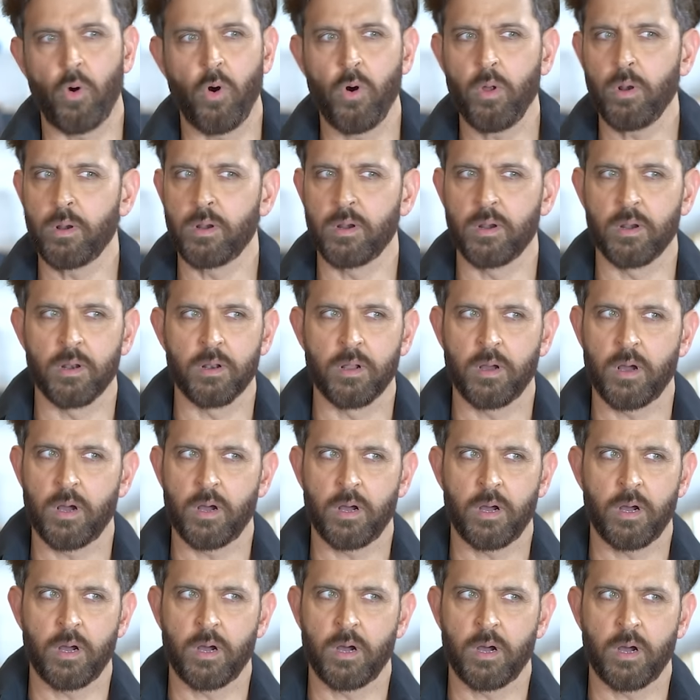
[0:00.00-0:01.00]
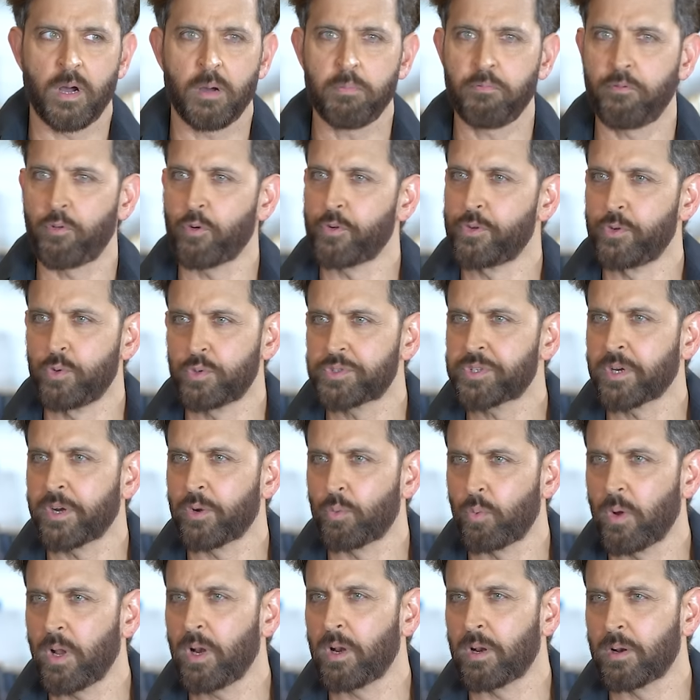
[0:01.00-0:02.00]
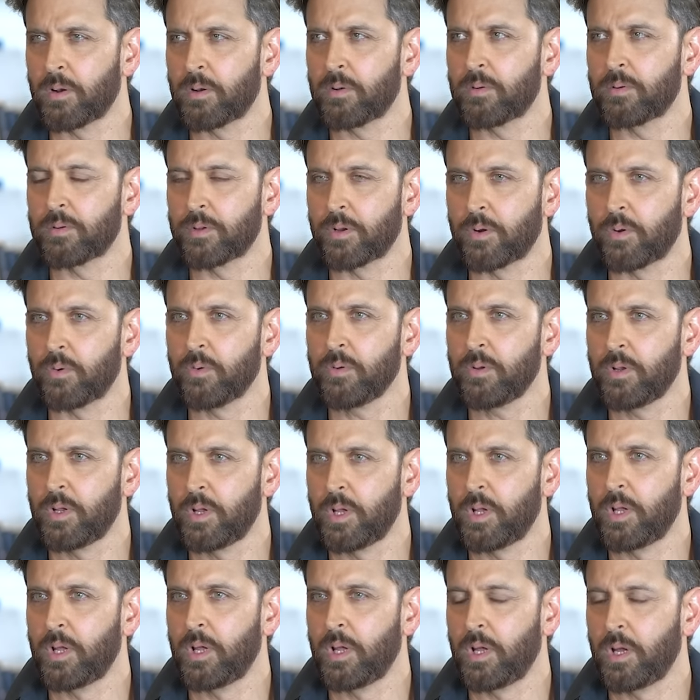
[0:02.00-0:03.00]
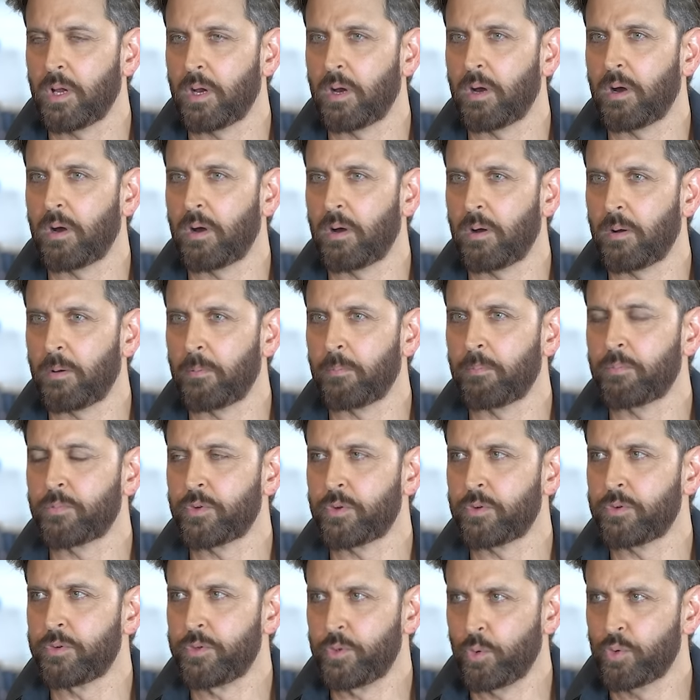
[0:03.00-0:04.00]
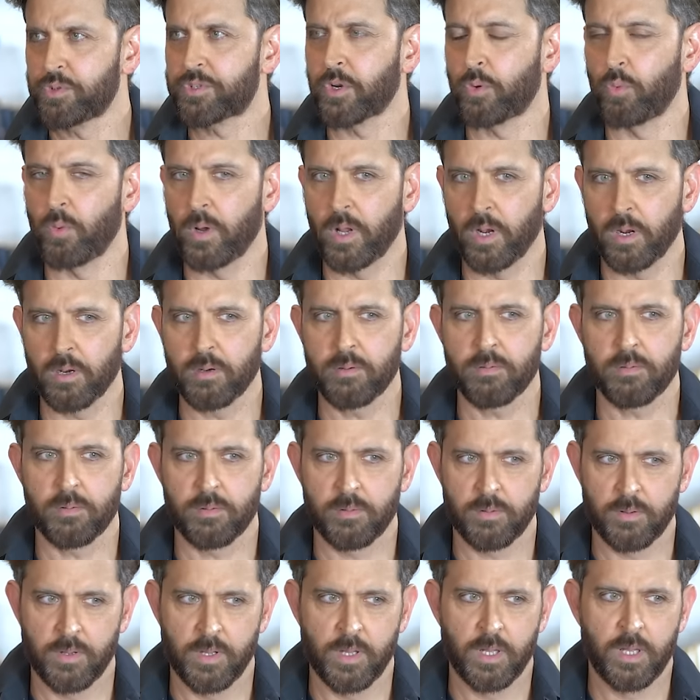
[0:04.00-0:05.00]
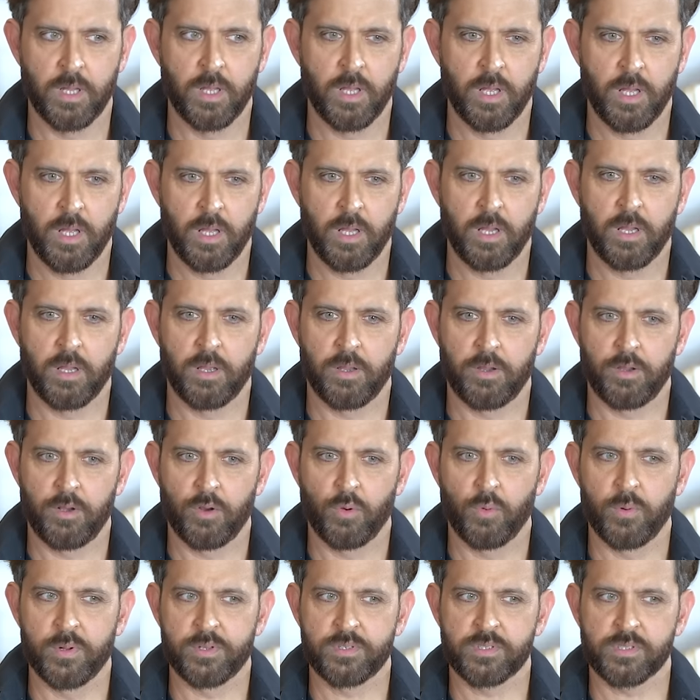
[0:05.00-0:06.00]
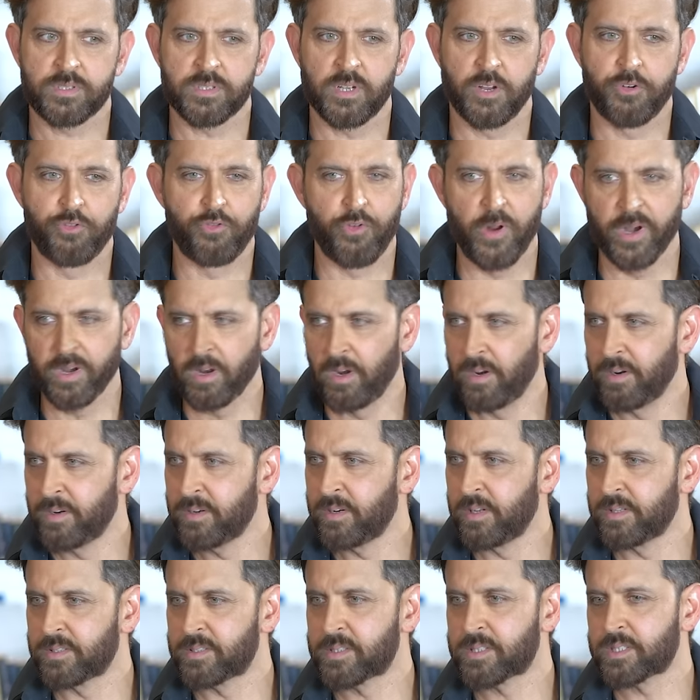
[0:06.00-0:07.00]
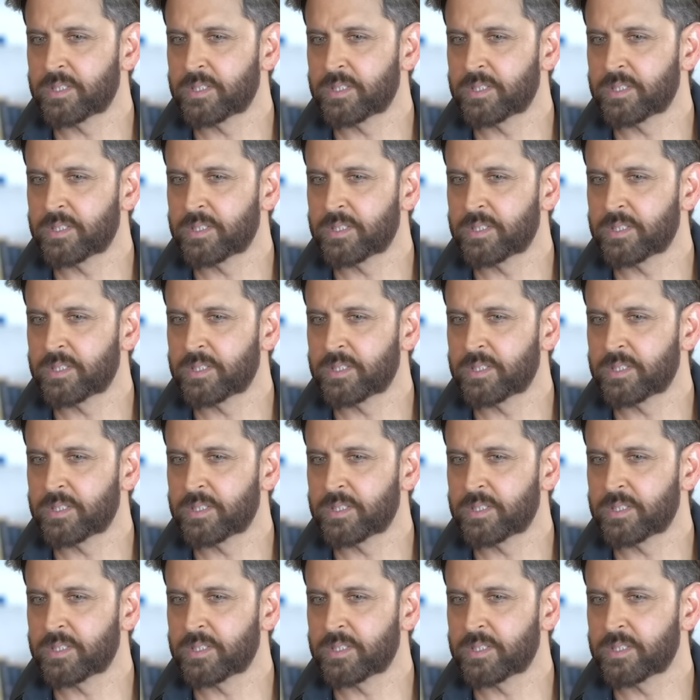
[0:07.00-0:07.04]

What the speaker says: all up for using it well. You know, use it well. You know, it's adrenaline.